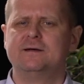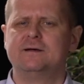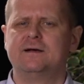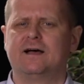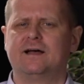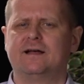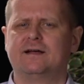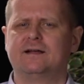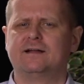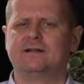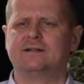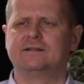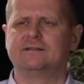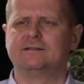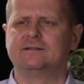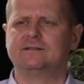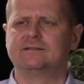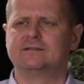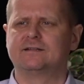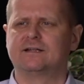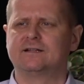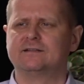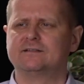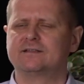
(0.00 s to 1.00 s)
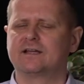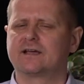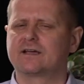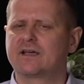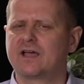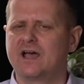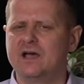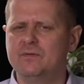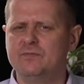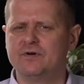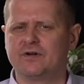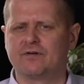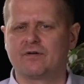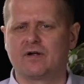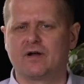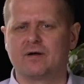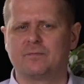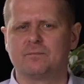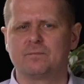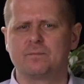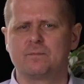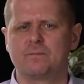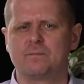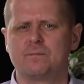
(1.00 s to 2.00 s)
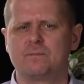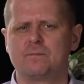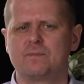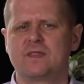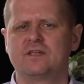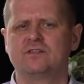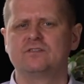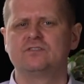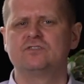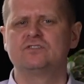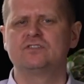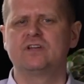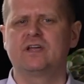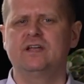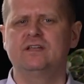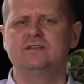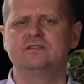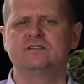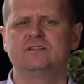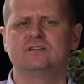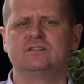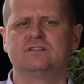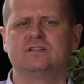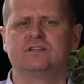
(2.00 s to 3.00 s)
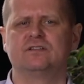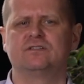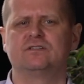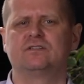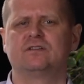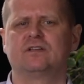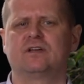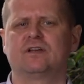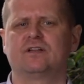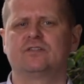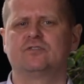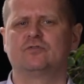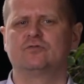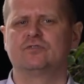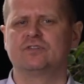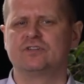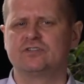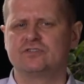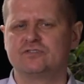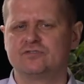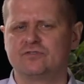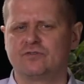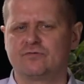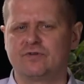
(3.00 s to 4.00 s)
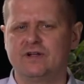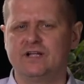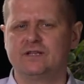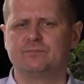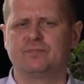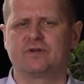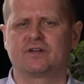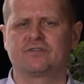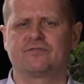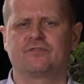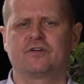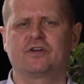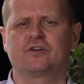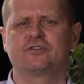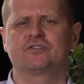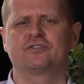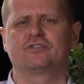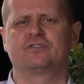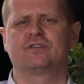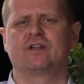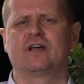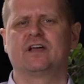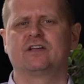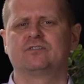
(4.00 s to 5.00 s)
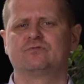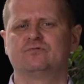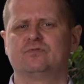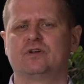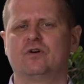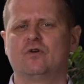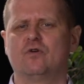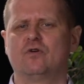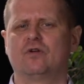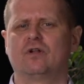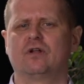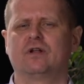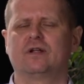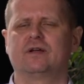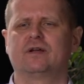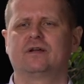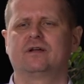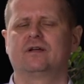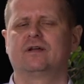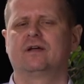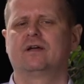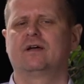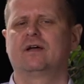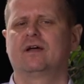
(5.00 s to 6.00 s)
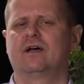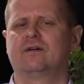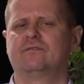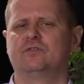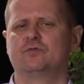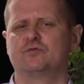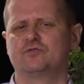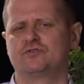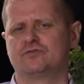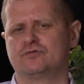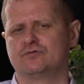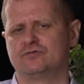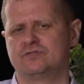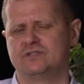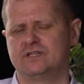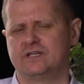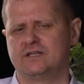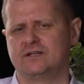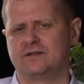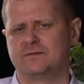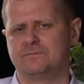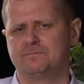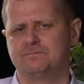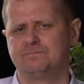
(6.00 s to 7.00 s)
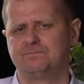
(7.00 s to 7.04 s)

the camera changes it to this red perfection as we all have used to seen.